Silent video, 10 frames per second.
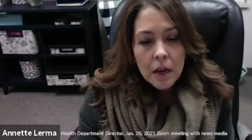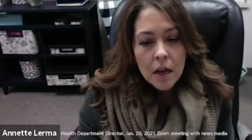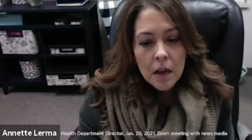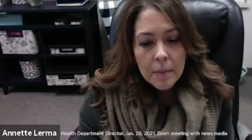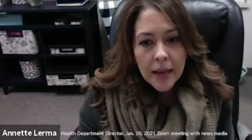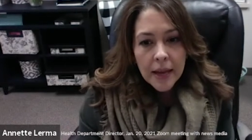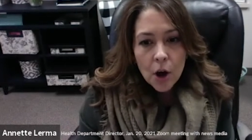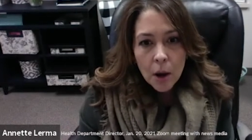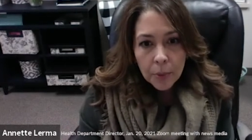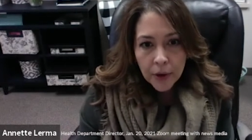Um, and
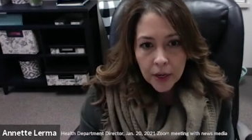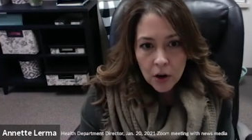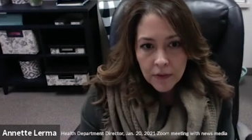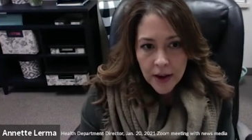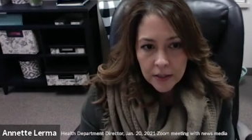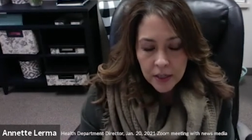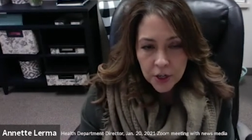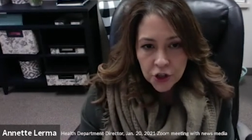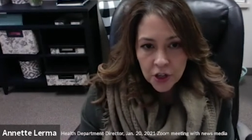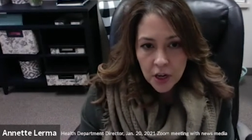operate our
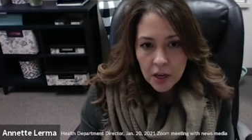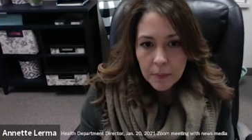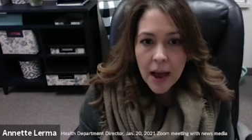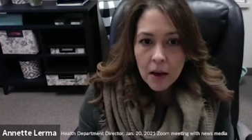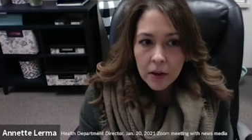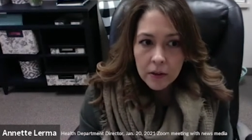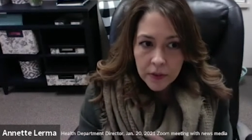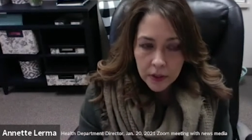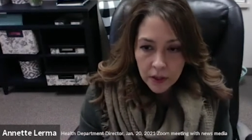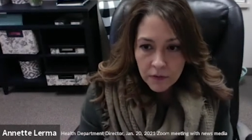vaccination hub out of
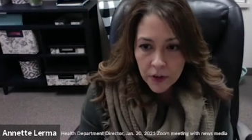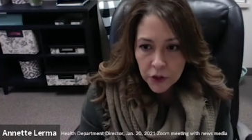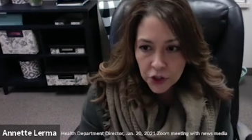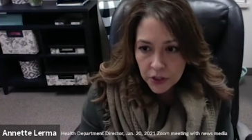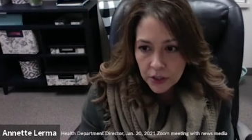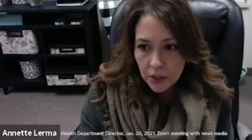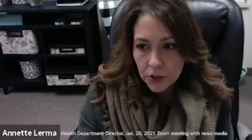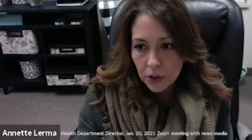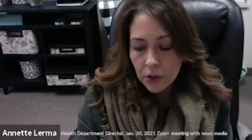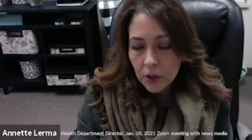the convention
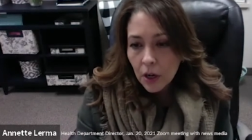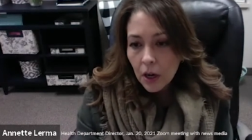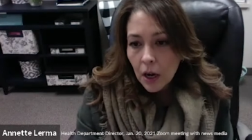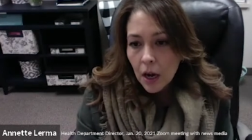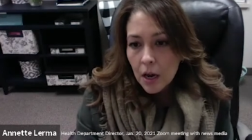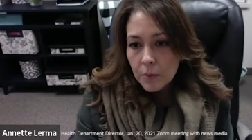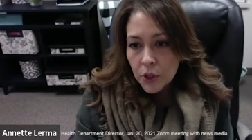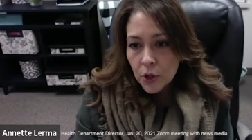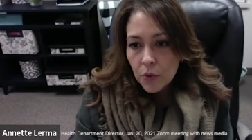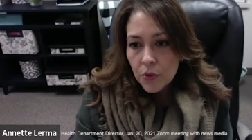center. Um,
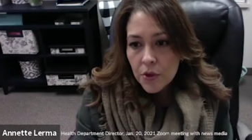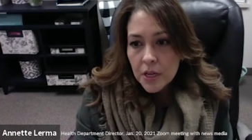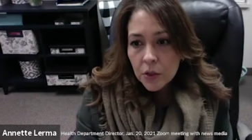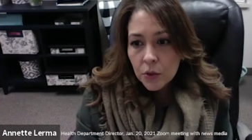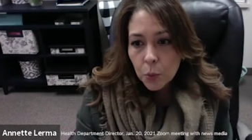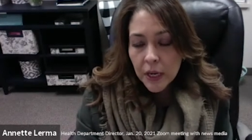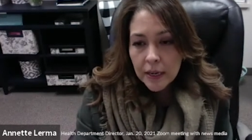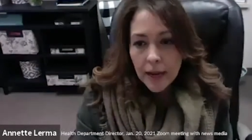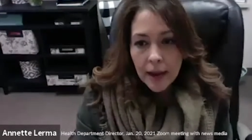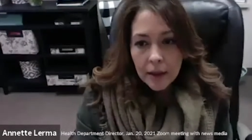so this
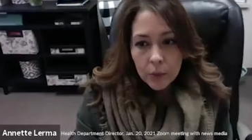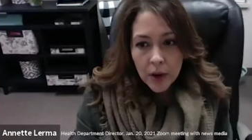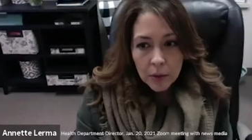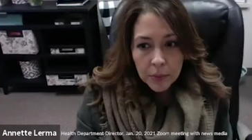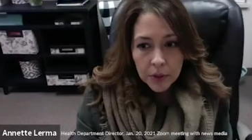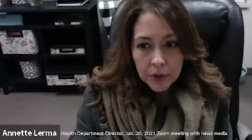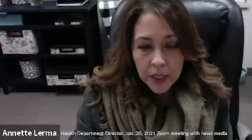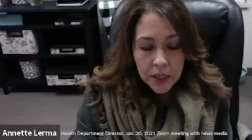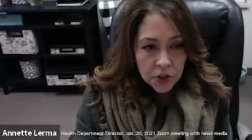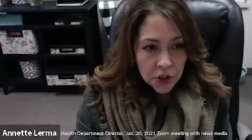week at the round
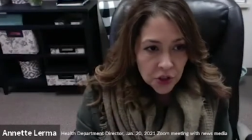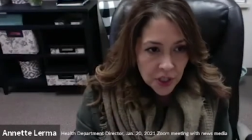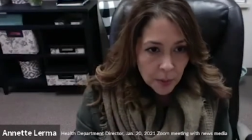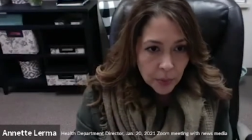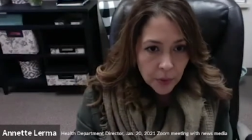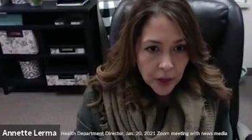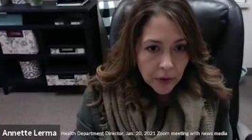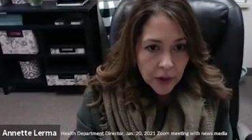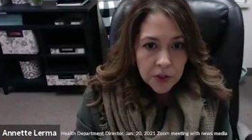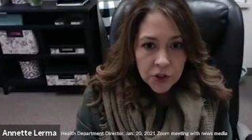building is just
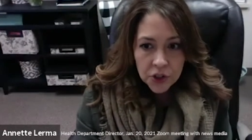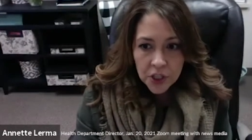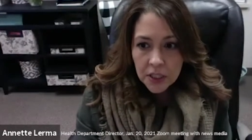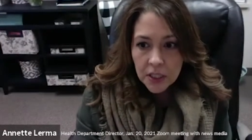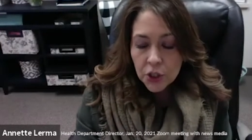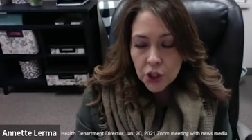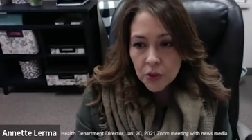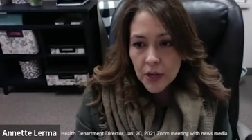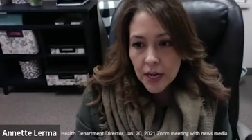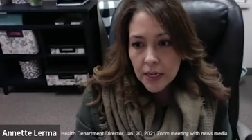temporary. It's just these two
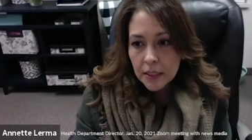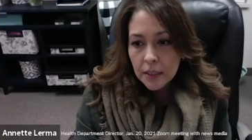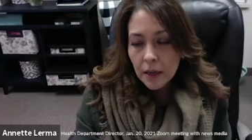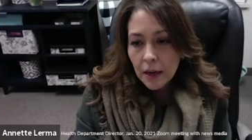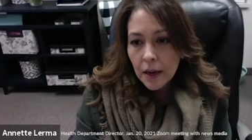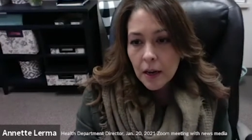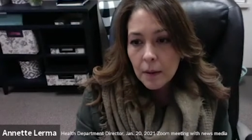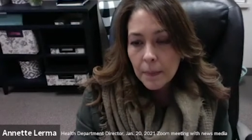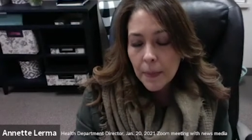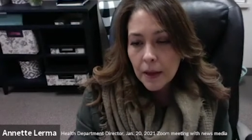days,
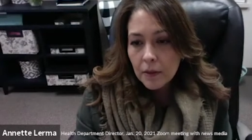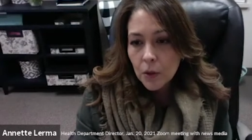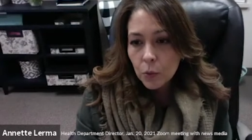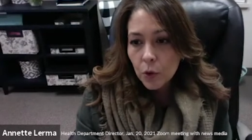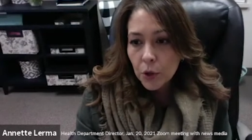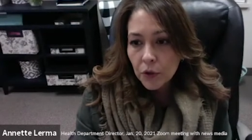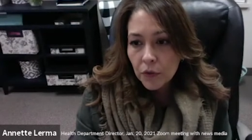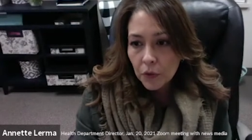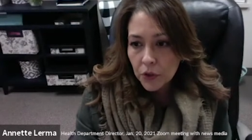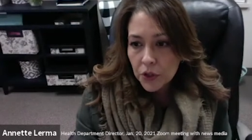um, and then we'll move
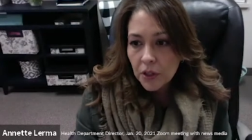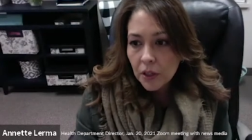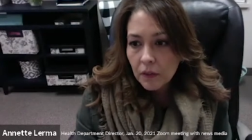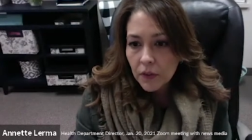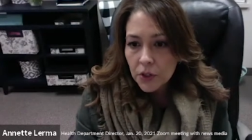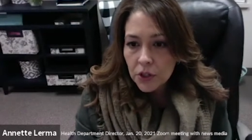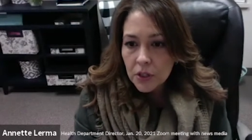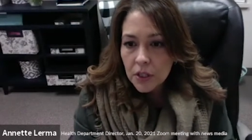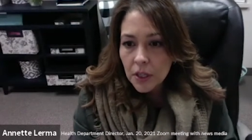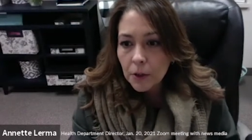over to the convention
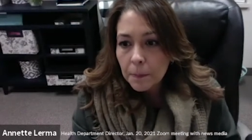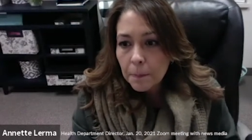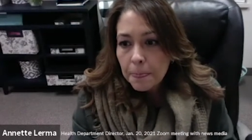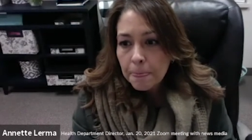center.